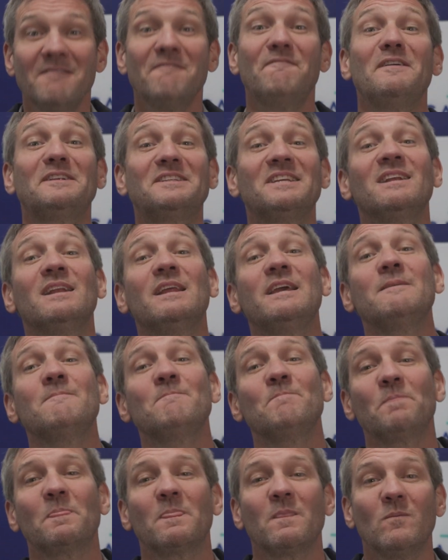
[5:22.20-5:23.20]
Fittingly,
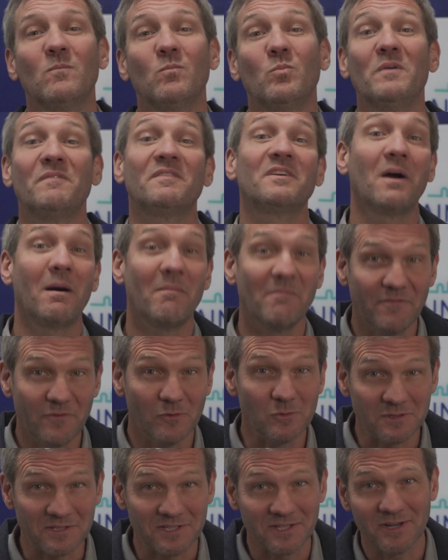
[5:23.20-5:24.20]
we've come
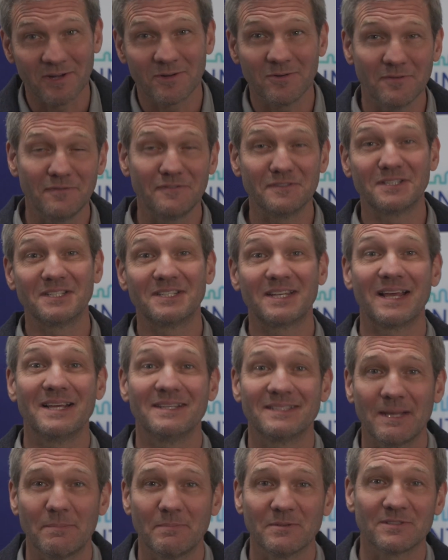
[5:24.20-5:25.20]
full circle for
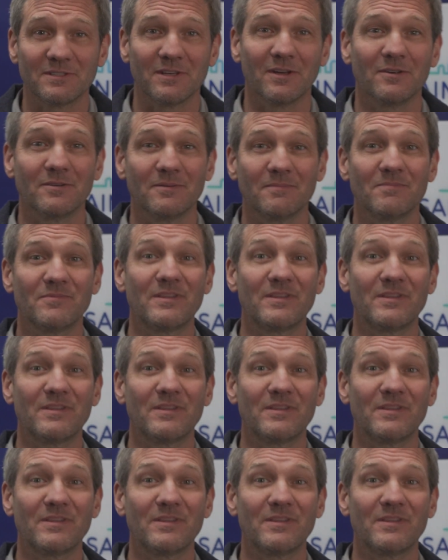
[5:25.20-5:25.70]
today's episode.